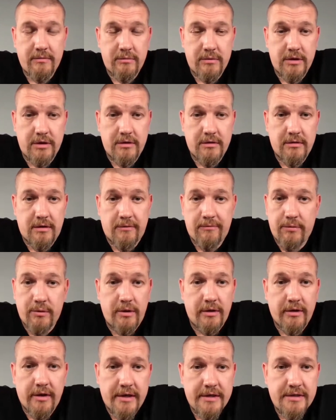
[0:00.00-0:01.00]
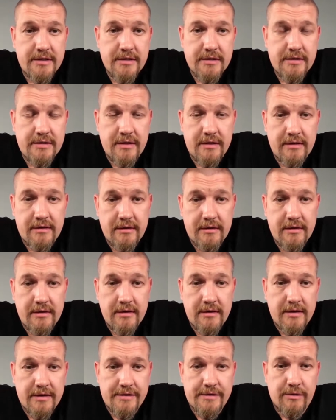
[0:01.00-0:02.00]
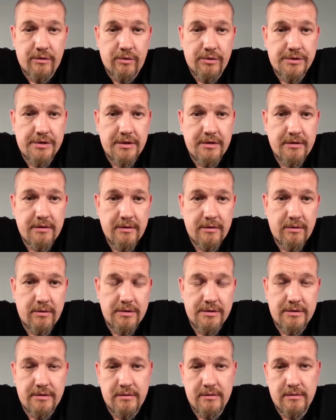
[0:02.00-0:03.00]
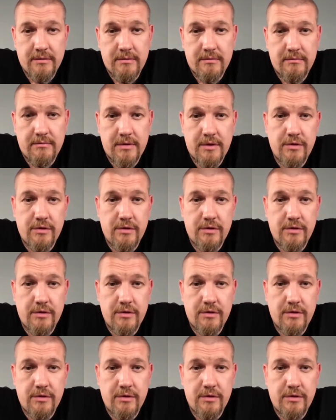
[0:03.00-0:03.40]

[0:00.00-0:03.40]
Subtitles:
we are fully licensed, and as an Aussie or as an